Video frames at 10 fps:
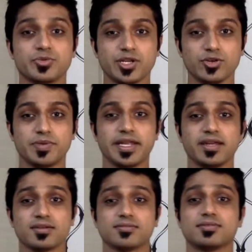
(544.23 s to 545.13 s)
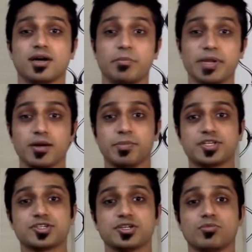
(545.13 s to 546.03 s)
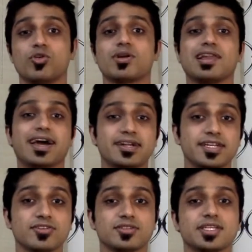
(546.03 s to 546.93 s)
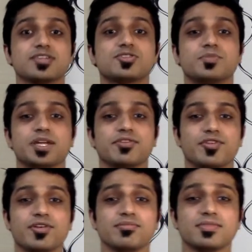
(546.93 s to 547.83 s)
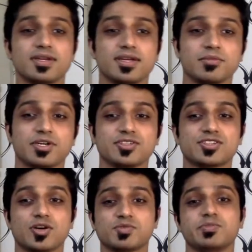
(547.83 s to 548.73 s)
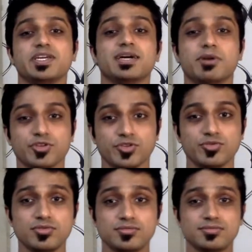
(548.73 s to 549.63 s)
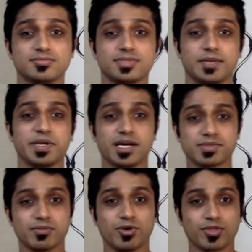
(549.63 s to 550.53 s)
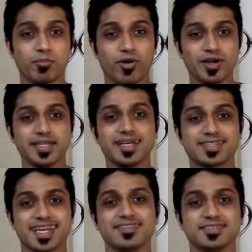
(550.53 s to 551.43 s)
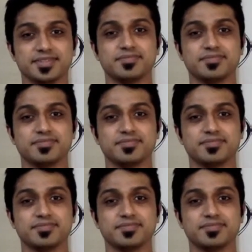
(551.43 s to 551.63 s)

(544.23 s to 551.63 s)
when you pray. A bigger picture. More clarity on the things to pray for. Because it stops being about you. And becomes about the body that's gathered.